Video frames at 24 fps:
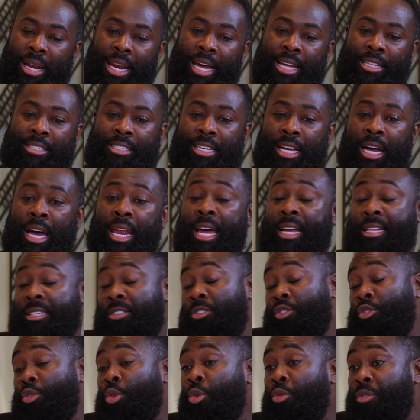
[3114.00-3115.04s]

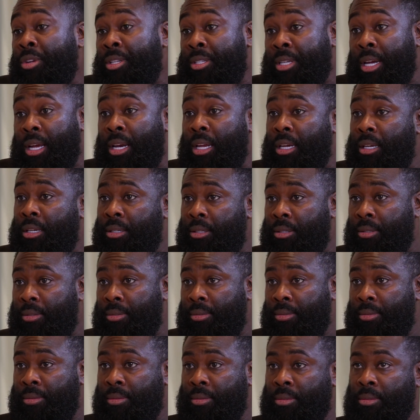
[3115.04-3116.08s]
like storytelling.
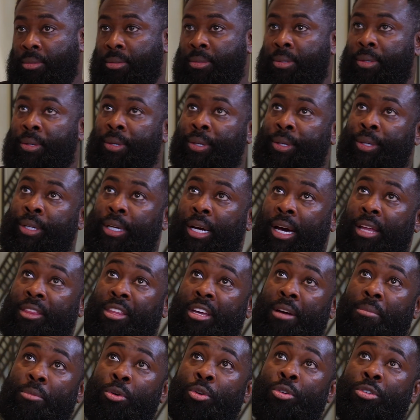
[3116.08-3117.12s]
I
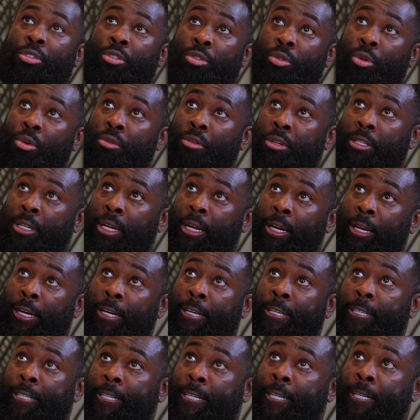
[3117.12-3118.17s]
think I'm a good
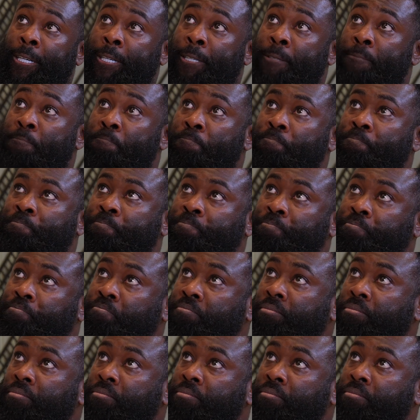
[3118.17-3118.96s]
storyteller. And